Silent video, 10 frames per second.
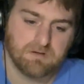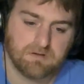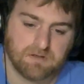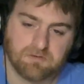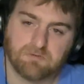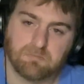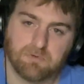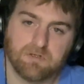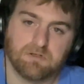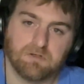Things are
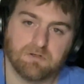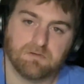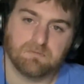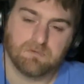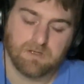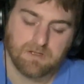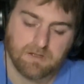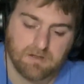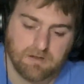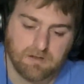pretty good.
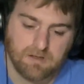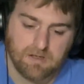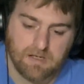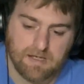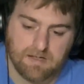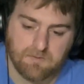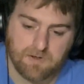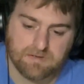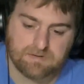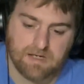
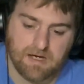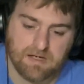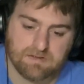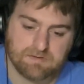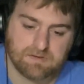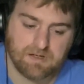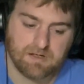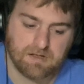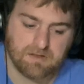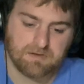Anyways, guys,
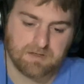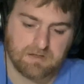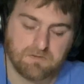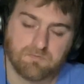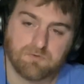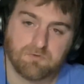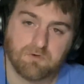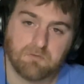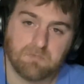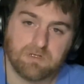thank you for
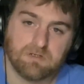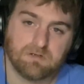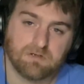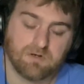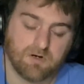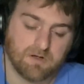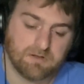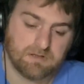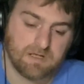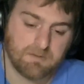joining me on
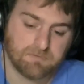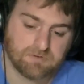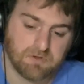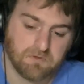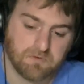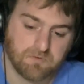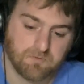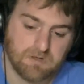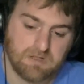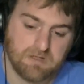the episode
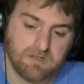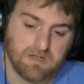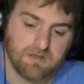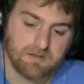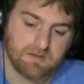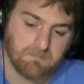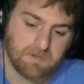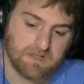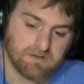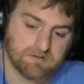3, the
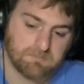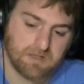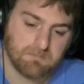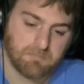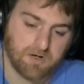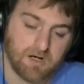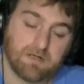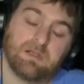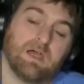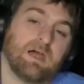Maintenance Man
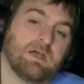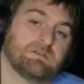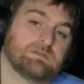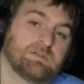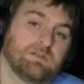podcast.